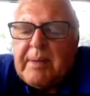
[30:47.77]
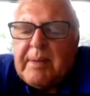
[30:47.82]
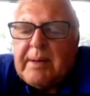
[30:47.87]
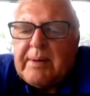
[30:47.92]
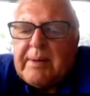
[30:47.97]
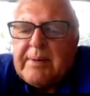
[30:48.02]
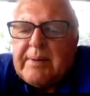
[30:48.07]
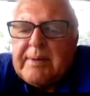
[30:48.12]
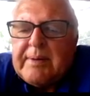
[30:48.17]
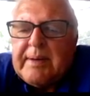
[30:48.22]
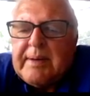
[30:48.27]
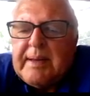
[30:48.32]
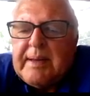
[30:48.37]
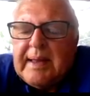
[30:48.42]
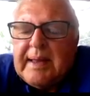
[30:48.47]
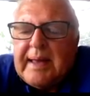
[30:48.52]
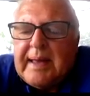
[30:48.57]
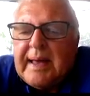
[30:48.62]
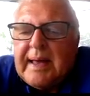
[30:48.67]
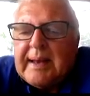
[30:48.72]
Full-blown
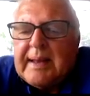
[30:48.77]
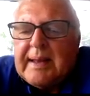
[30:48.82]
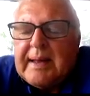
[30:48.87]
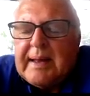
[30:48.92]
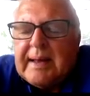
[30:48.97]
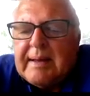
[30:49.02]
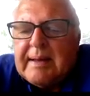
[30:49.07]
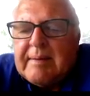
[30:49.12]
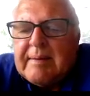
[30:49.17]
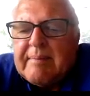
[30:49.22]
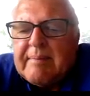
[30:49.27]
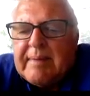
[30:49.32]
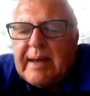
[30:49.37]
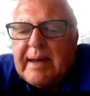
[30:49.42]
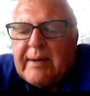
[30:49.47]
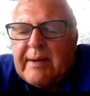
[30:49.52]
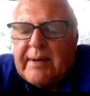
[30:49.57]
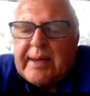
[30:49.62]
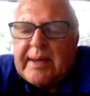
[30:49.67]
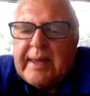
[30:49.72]

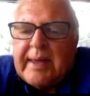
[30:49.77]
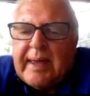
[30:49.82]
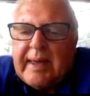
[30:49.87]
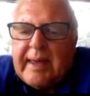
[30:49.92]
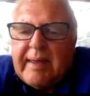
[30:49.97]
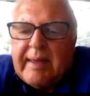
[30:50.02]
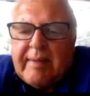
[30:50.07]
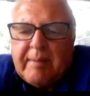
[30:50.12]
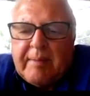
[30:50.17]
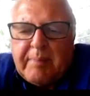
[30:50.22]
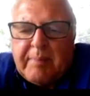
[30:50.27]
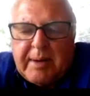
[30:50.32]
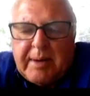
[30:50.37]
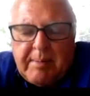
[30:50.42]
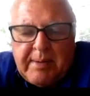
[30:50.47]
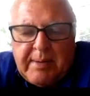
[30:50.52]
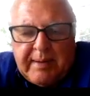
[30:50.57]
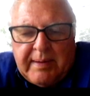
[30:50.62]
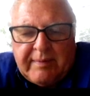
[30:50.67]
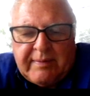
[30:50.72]
hurricane that
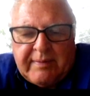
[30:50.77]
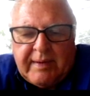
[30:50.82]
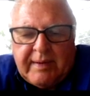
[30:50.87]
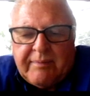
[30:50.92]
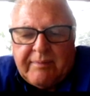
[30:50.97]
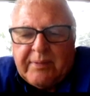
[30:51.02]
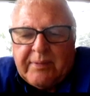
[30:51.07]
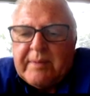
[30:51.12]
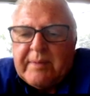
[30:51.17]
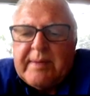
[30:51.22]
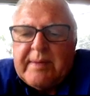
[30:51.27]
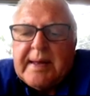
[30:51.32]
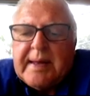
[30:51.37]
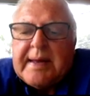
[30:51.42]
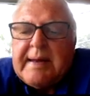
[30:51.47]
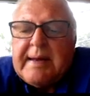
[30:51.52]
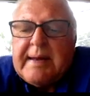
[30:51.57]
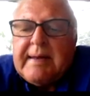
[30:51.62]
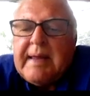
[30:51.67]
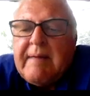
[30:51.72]
Barbados suffered was
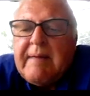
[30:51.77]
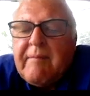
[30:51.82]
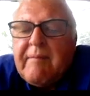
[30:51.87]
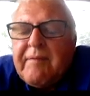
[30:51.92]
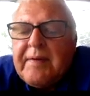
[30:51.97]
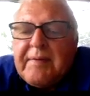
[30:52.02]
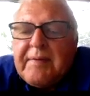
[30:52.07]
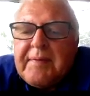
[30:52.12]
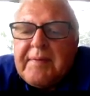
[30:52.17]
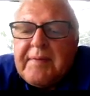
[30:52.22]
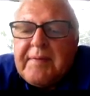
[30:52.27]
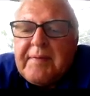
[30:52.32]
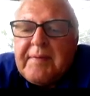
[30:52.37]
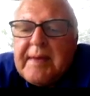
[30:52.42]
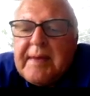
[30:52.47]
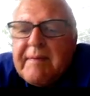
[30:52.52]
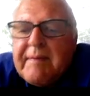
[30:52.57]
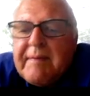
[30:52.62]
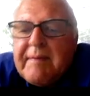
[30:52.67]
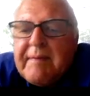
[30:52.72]

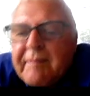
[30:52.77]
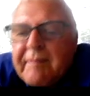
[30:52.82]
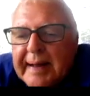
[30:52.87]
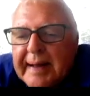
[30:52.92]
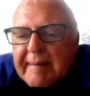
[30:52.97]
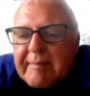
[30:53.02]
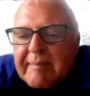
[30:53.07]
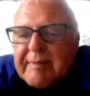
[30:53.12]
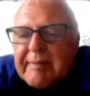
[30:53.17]
1955.